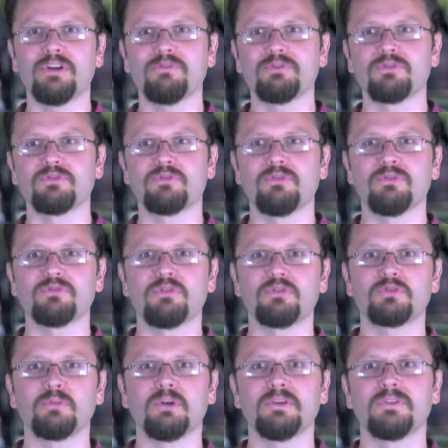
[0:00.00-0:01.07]
for the School of
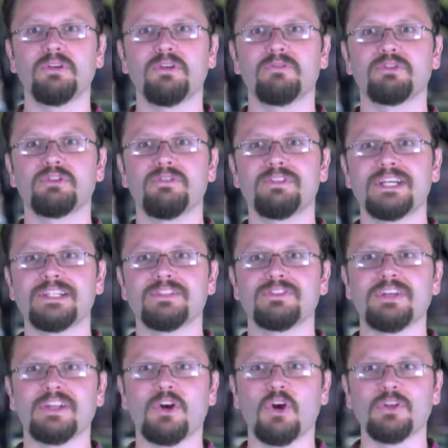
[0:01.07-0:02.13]
Social Work at the University of Texas
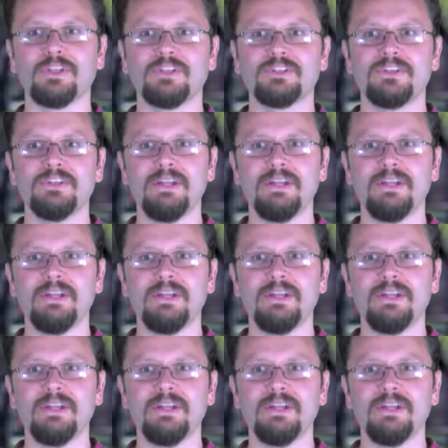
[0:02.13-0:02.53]
at Arlington,